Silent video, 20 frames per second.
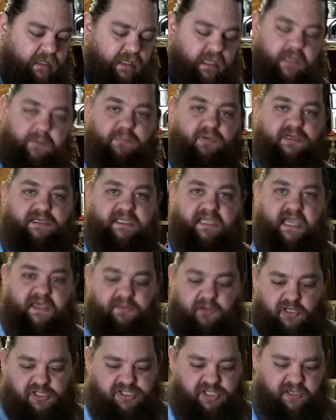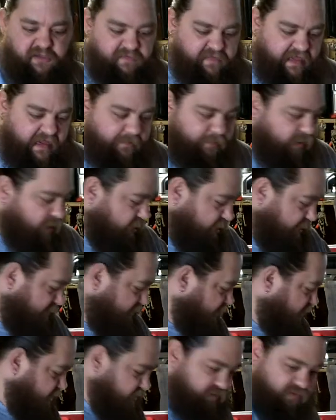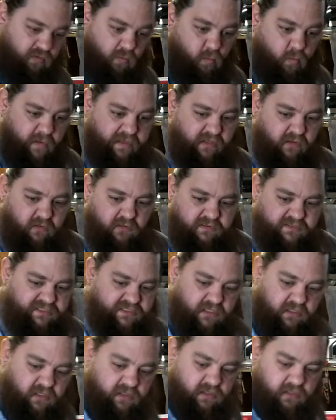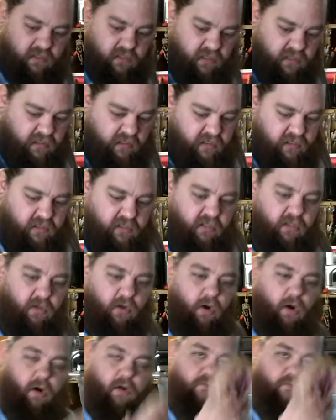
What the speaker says: and put together, I'll show you that part. The wheels are